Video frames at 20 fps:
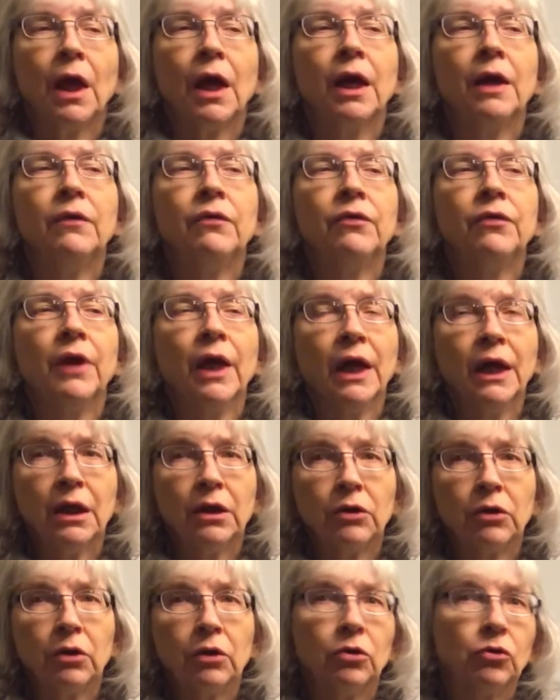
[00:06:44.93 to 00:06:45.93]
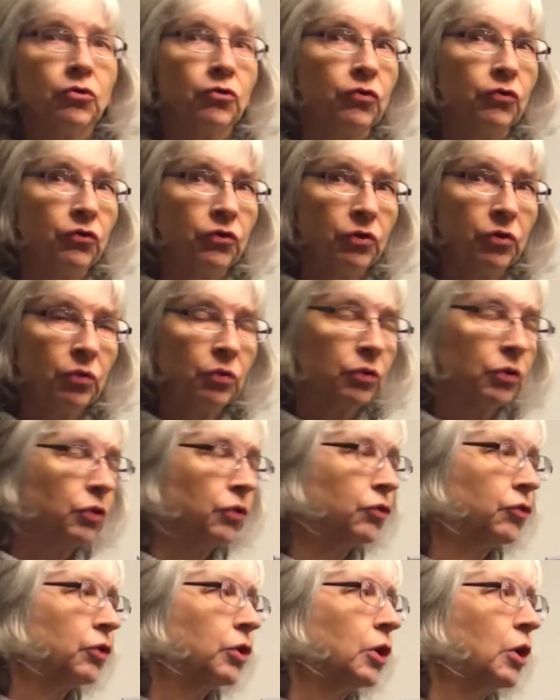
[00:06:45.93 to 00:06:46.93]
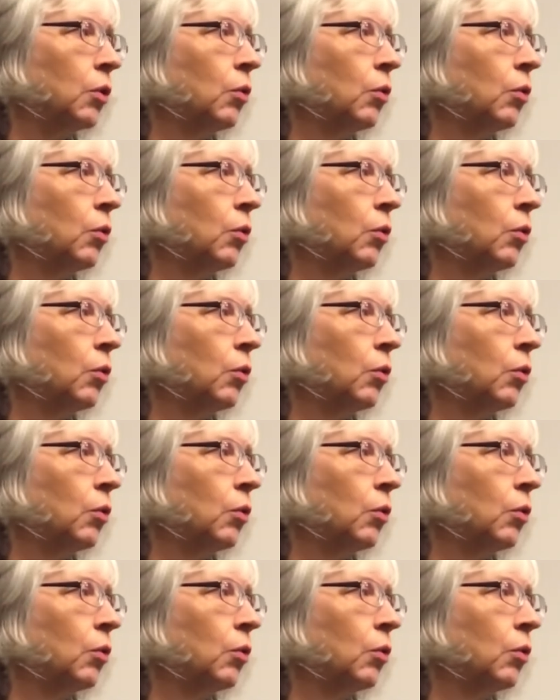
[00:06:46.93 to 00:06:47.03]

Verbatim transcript: and that student